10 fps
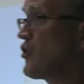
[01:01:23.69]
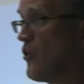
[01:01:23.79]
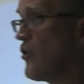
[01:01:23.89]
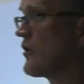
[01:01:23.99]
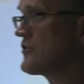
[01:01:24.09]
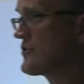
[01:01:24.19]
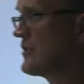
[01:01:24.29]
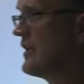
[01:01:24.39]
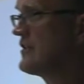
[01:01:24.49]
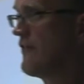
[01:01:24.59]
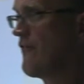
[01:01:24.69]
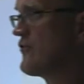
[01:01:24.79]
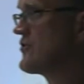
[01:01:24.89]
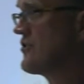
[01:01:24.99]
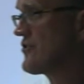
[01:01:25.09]
course to
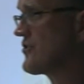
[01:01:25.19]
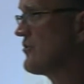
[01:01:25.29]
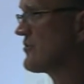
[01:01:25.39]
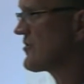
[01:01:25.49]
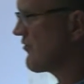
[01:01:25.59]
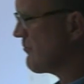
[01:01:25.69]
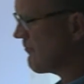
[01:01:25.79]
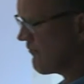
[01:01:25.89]
first year students from,